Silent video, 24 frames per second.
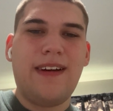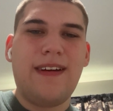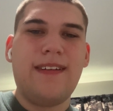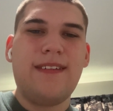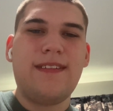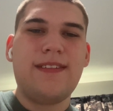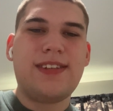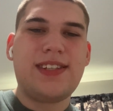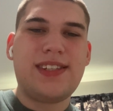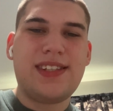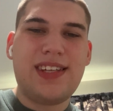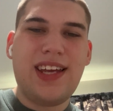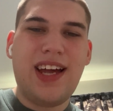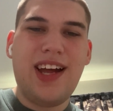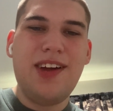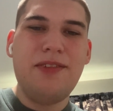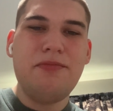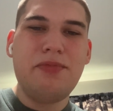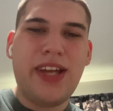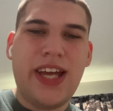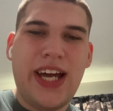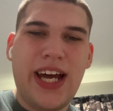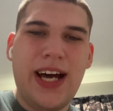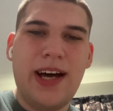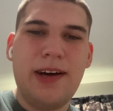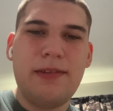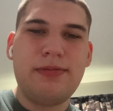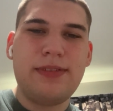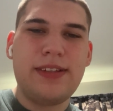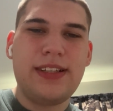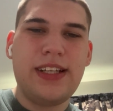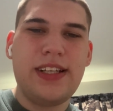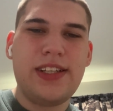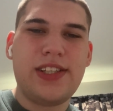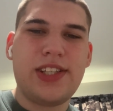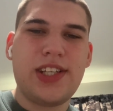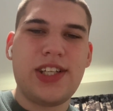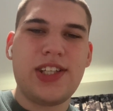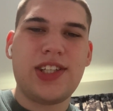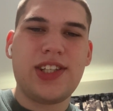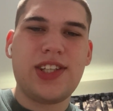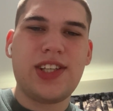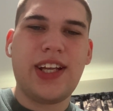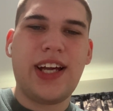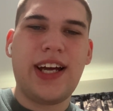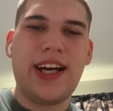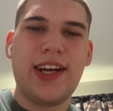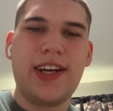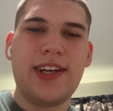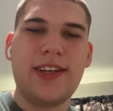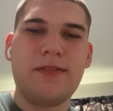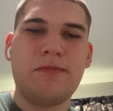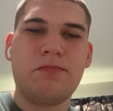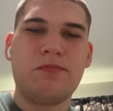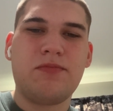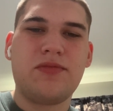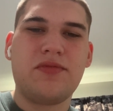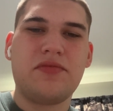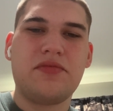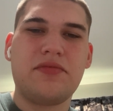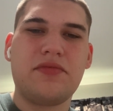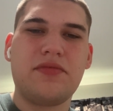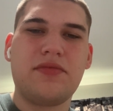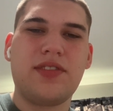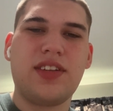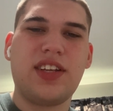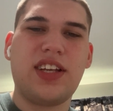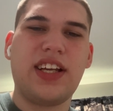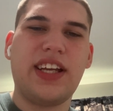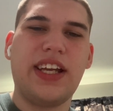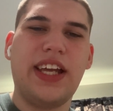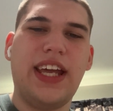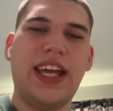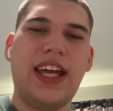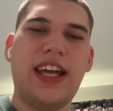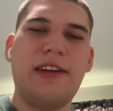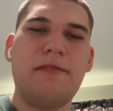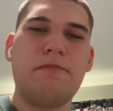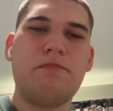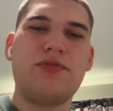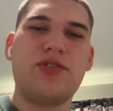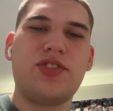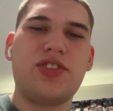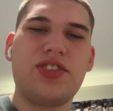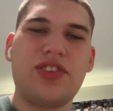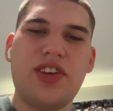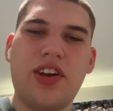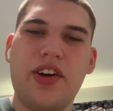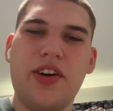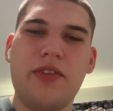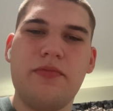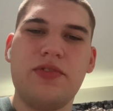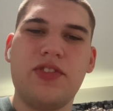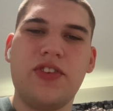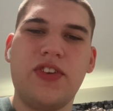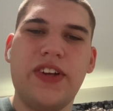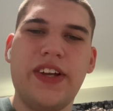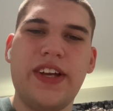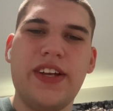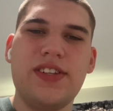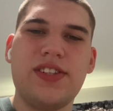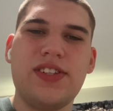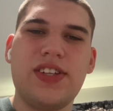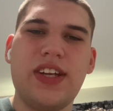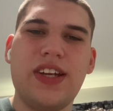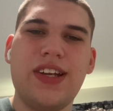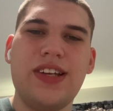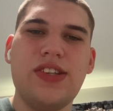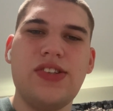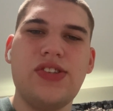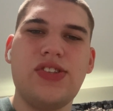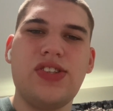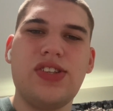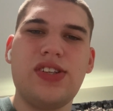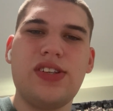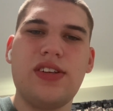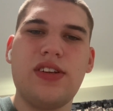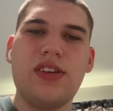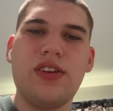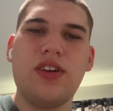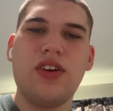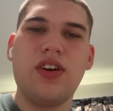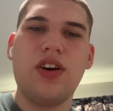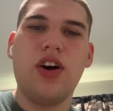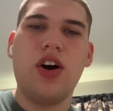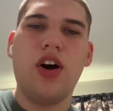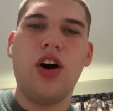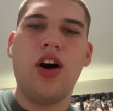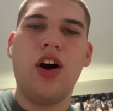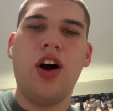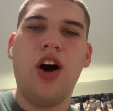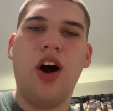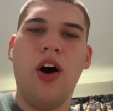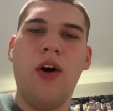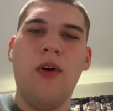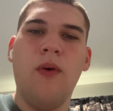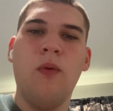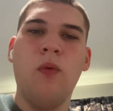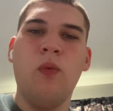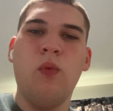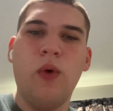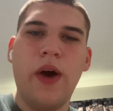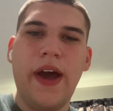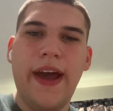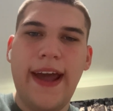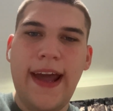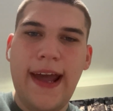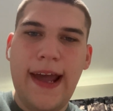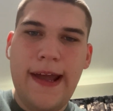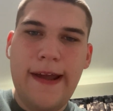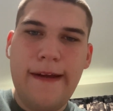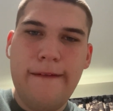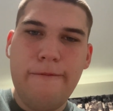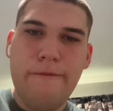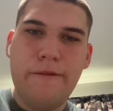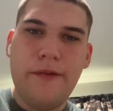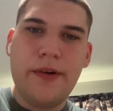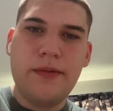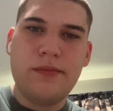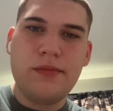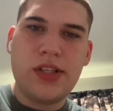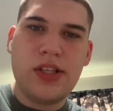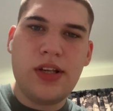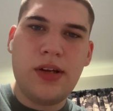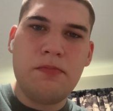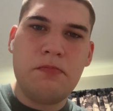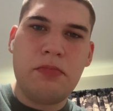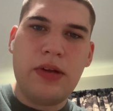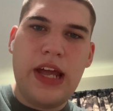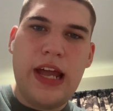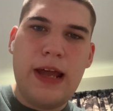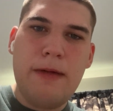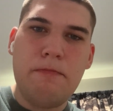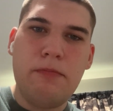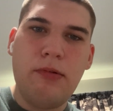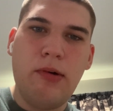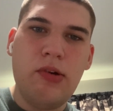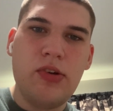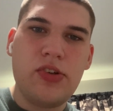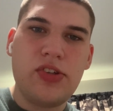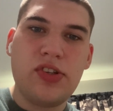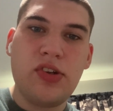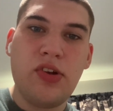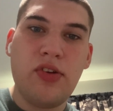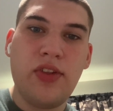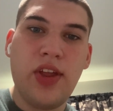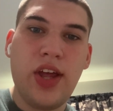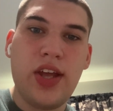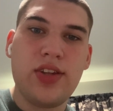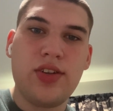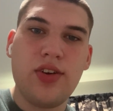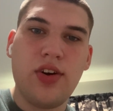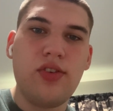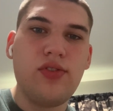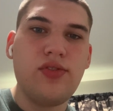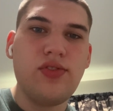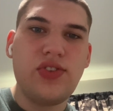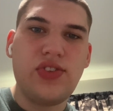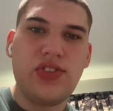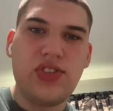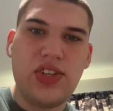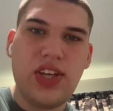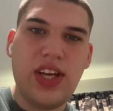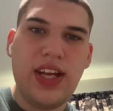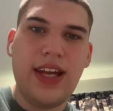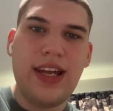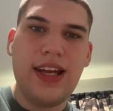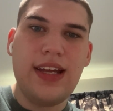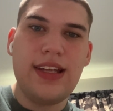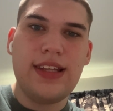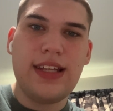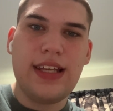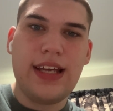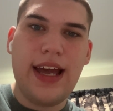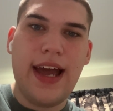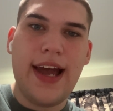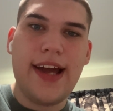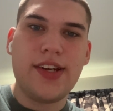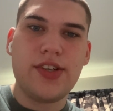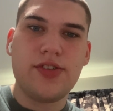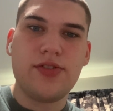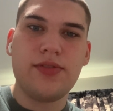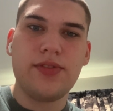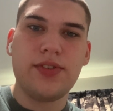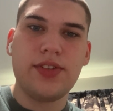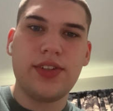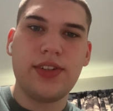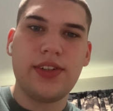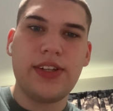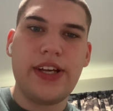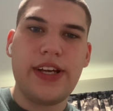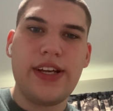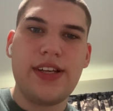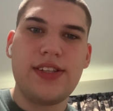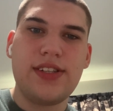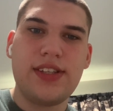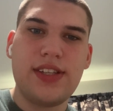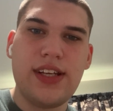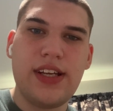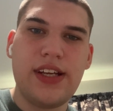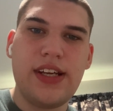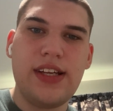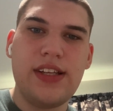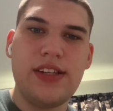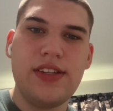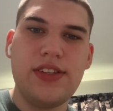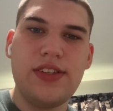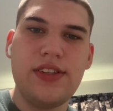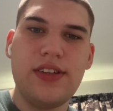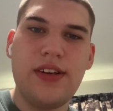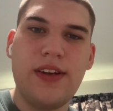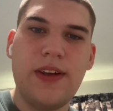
some companies just like to keep some deleted scenes away from some people so they don't see the actual deleted scenes.